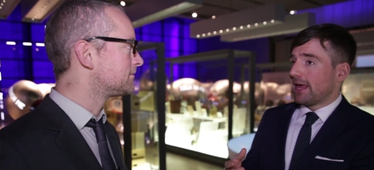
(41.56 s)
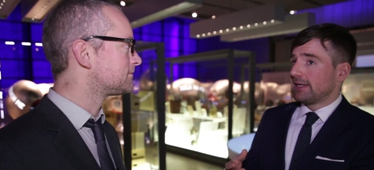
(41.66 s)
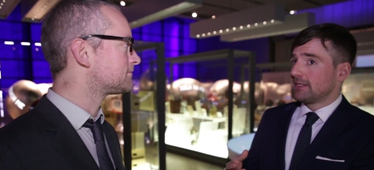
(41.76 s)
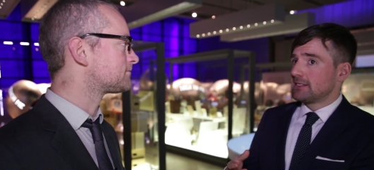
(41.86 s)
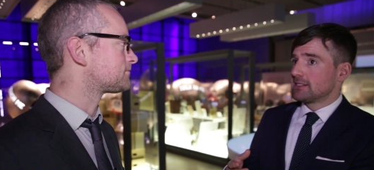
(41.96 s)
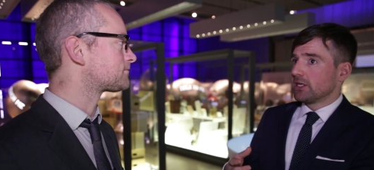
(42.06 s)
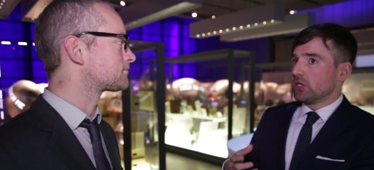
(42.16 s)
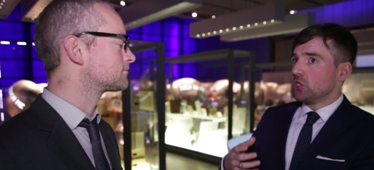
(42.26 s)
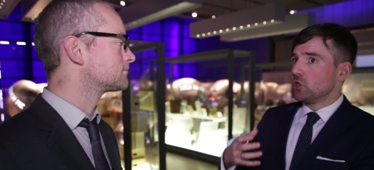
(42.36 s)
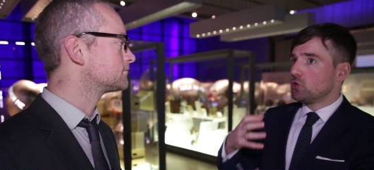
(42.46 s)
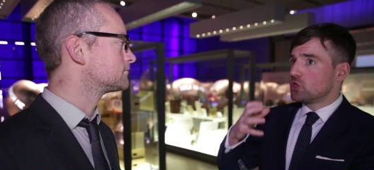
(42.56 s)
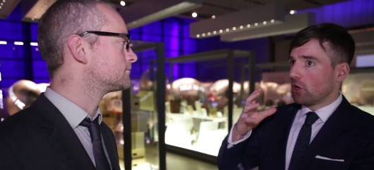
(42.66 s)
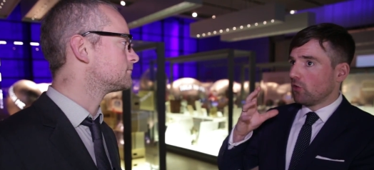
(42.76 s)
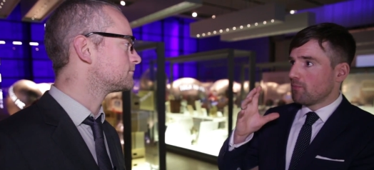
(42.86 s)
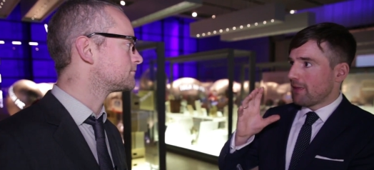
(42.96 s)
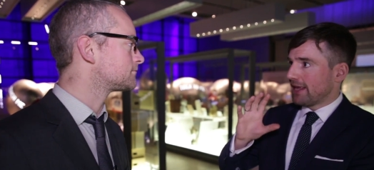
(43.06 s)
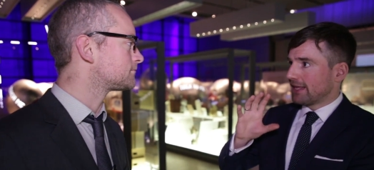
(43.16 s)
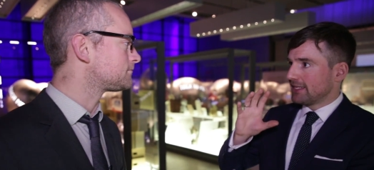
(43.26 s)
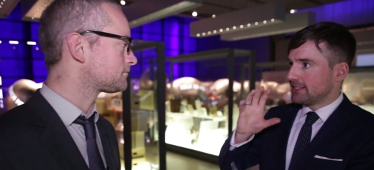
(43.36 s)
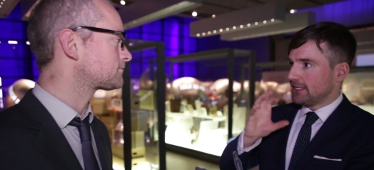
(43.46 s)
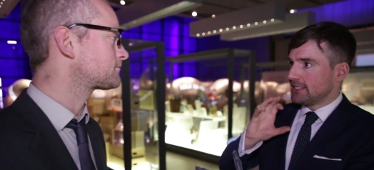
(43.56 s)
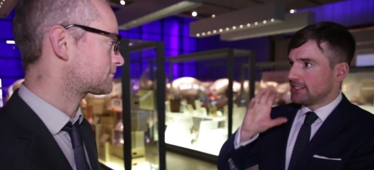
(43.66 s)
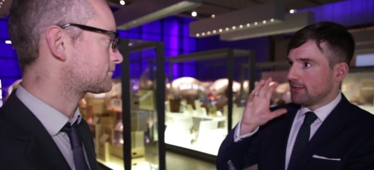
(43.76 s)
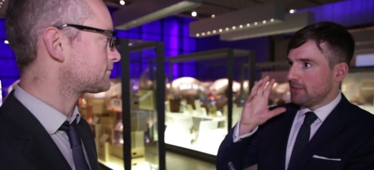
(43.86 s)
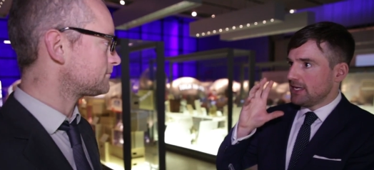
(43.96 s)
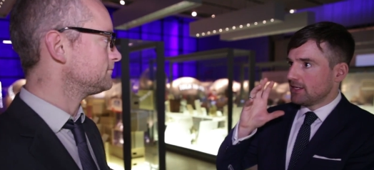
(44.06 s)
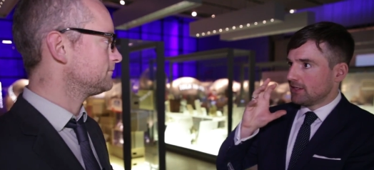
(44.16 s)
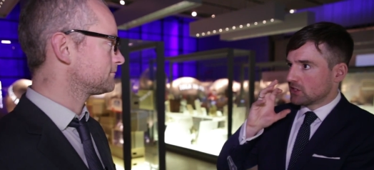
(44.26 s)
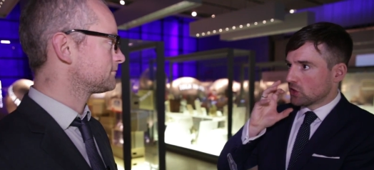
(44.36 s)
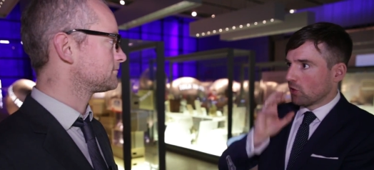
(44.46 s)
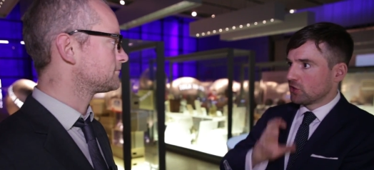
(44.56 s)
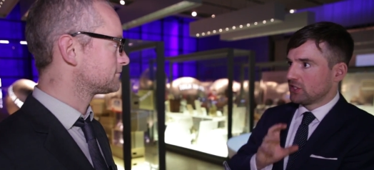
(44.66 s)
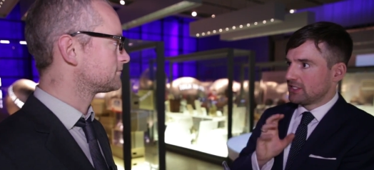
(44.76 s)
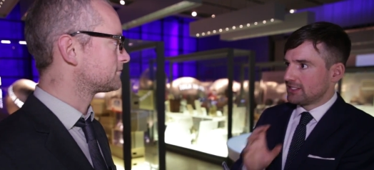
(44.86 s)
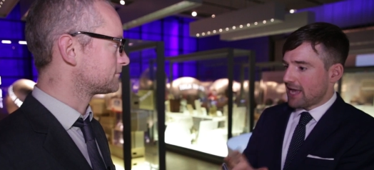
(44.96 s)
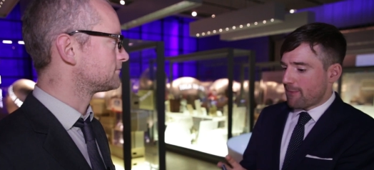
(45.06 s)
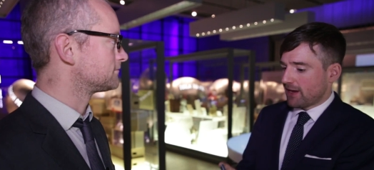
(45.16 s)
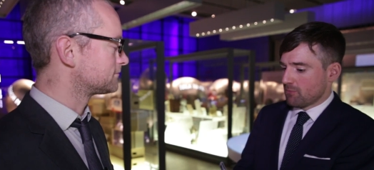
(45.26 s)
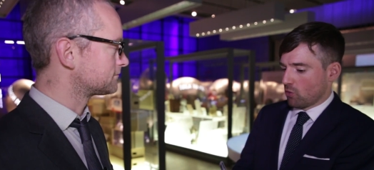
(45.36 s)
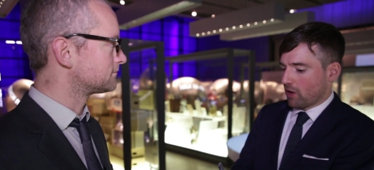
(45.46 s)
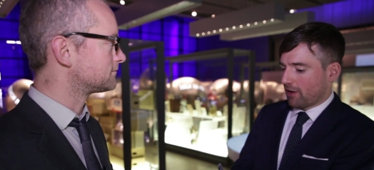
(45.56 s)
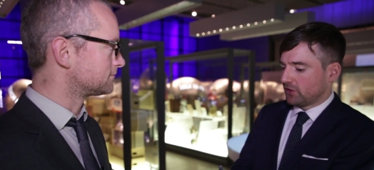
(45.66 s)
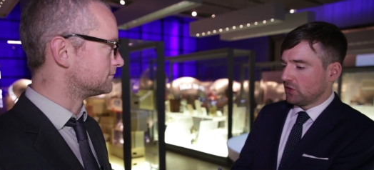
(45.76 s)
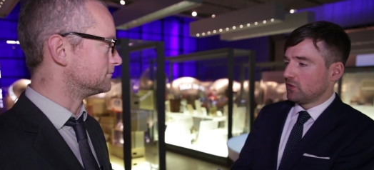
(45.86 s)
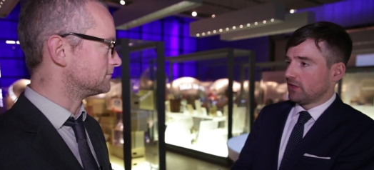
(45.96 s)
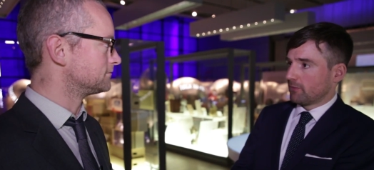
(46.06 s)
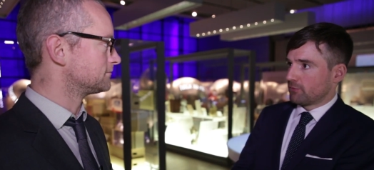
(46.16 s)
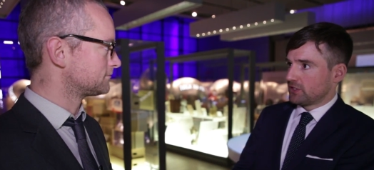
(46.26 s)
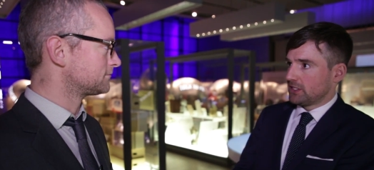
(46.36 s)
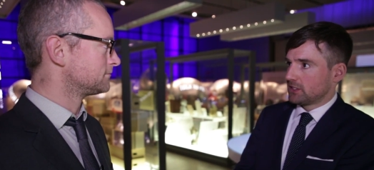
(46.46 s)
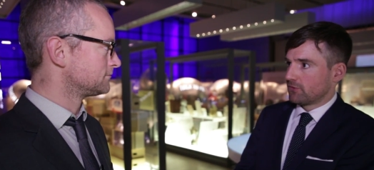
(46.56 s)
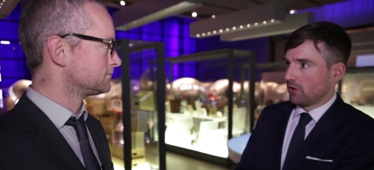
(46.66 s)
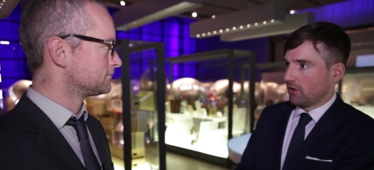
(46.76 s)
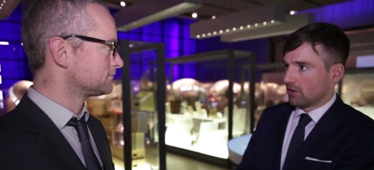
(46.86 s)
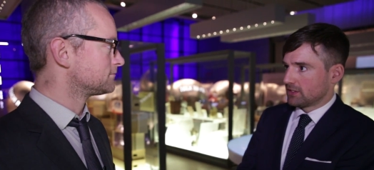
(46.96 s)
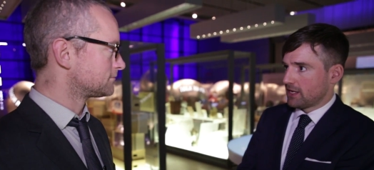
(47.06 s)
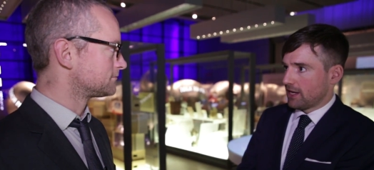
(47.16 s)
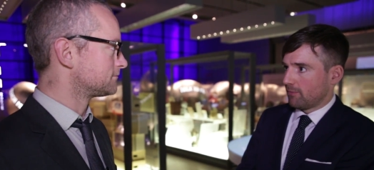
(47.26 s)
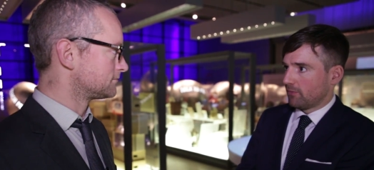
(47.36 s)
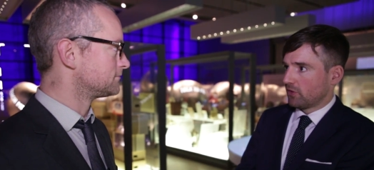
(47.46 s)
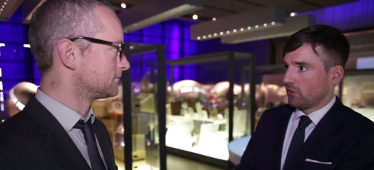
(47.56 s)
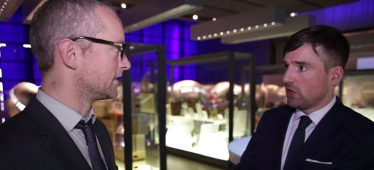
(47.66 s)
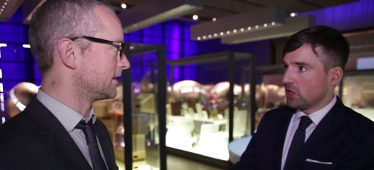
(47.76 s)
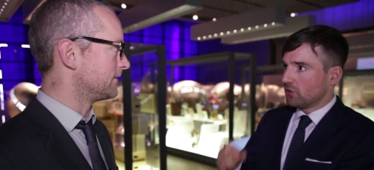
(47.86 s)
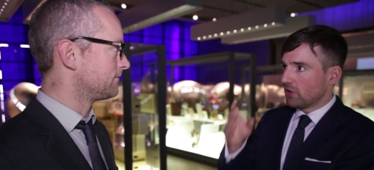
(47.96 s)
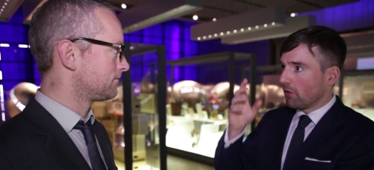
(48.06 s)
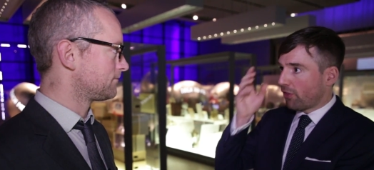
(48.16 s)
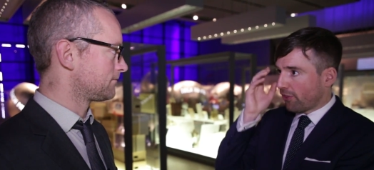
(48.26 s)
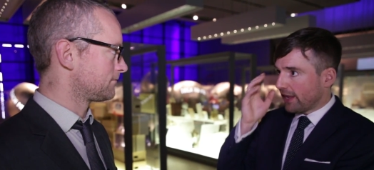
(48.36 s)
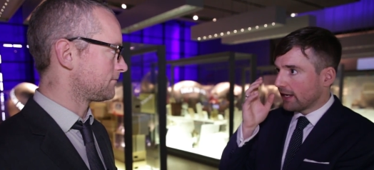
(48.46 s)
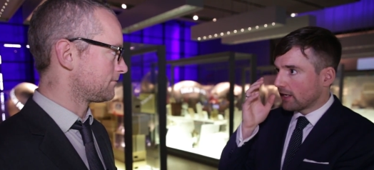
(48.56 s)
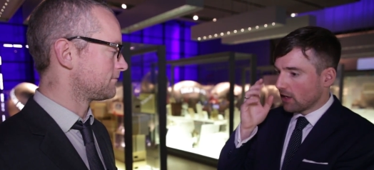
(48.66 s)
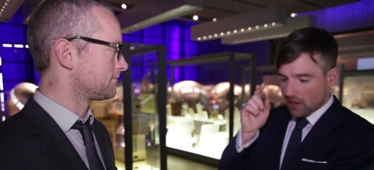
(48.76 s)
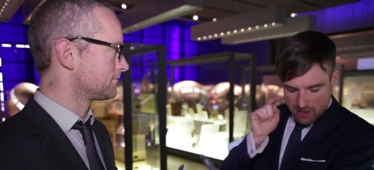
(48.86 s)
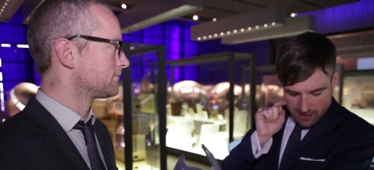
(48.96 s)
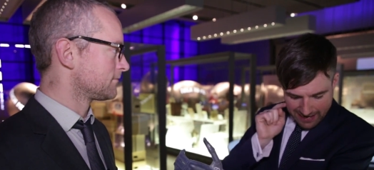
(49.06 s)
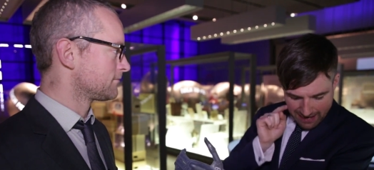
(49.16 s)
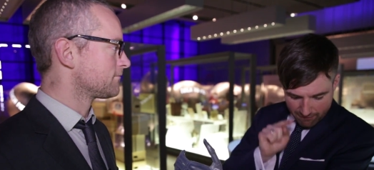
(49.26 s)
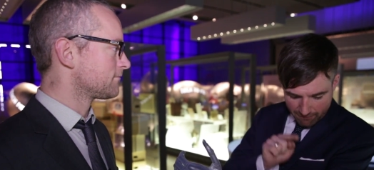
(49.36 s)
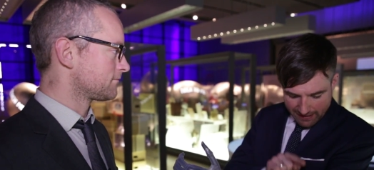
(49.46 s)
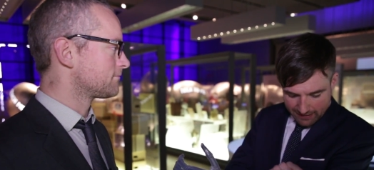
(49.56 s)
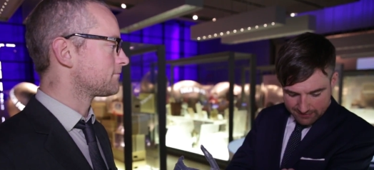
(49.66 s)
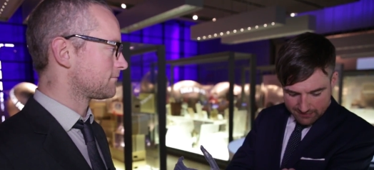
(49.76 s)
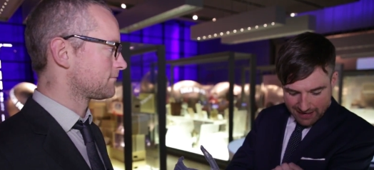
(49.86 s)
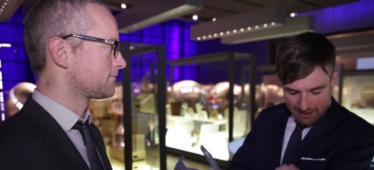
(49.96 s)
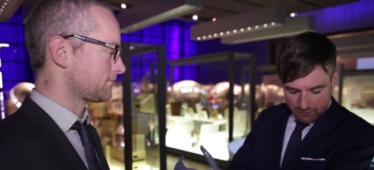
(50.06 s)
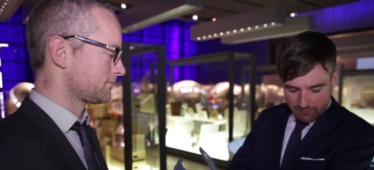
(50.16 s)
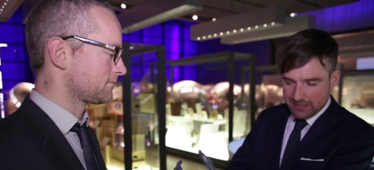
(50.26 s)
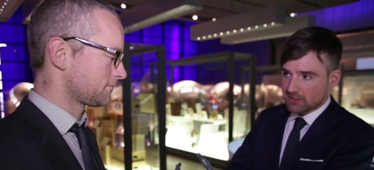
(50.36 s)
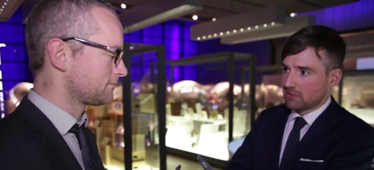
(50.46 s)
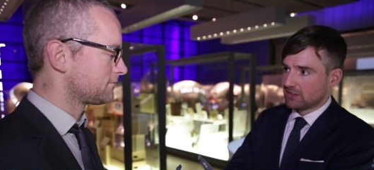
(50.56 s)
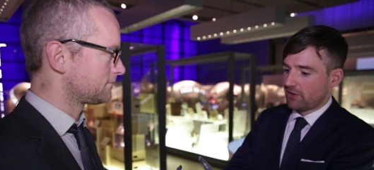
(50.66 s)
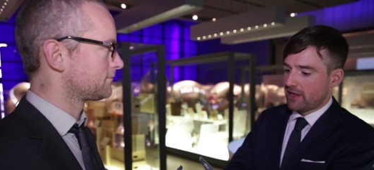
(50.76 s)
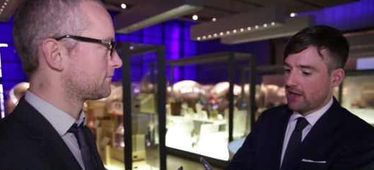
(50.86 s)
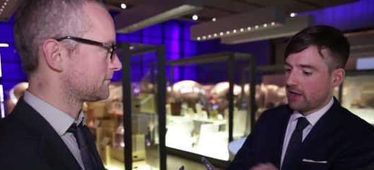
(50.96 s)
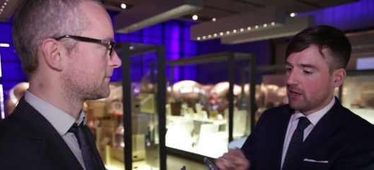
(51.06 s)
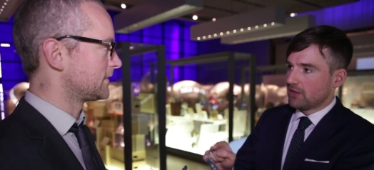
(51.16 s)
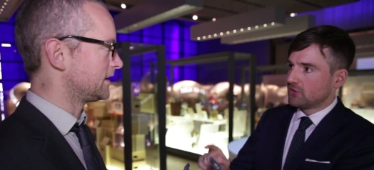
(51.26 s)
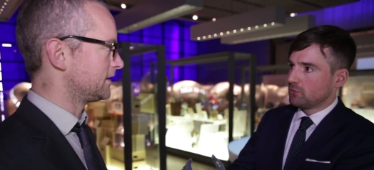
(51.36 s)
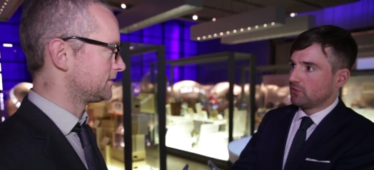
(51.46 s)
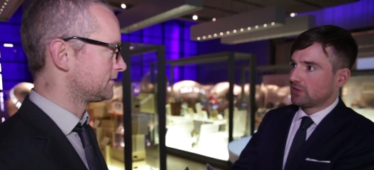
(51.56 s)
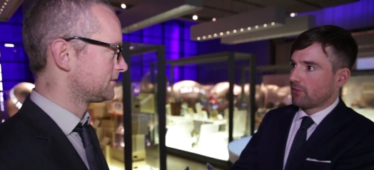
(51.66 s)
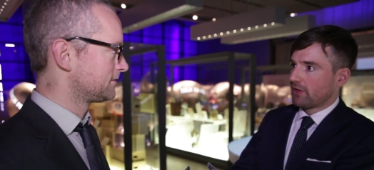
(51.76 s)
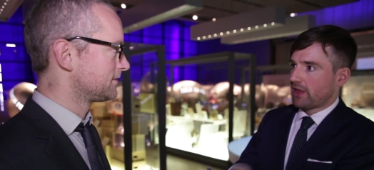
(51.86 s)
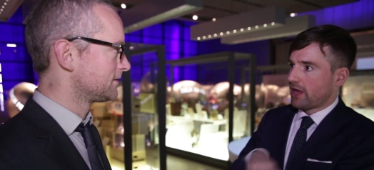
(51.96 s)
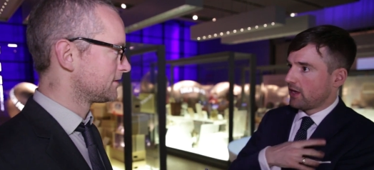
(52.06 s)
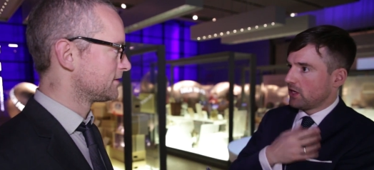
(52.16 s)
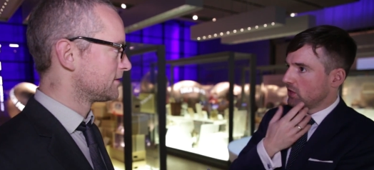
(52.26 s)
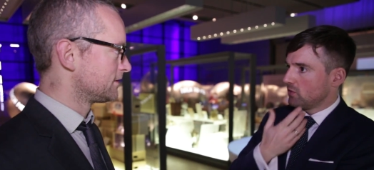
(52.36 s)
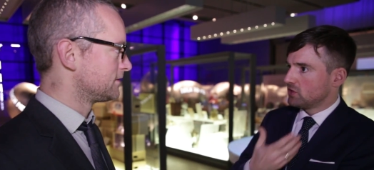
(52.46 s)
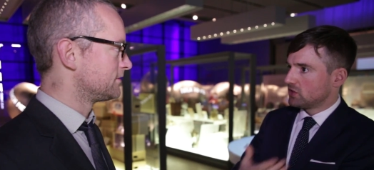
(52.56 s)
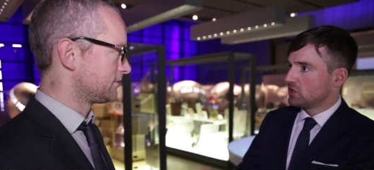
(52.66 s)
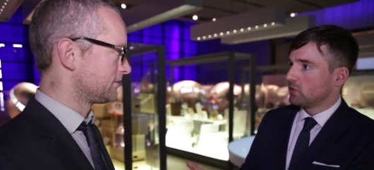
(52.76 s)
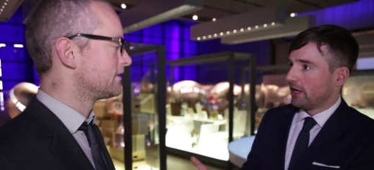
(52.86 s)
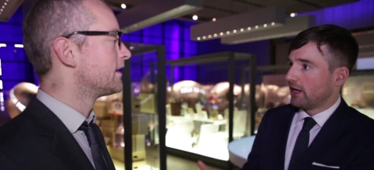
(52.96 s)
Speaker 1: And you don't make this intermediate conscious step anymore after hmm. using the prosthesis for a long time. So you don't think. I have a flex. I have to flex a muscle there to move something there. You just do